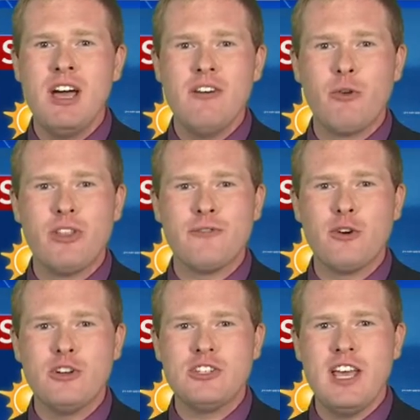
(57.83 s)
for the
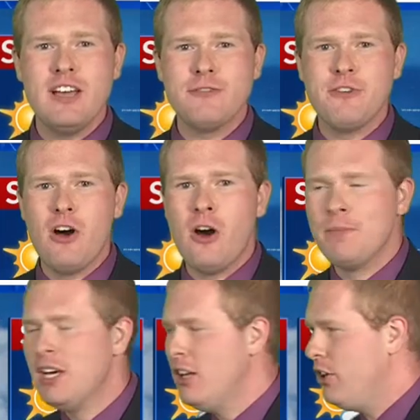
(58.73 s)
first day of
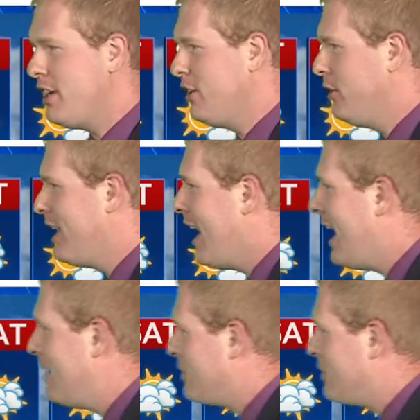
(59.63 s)
fall. Looking at only a high of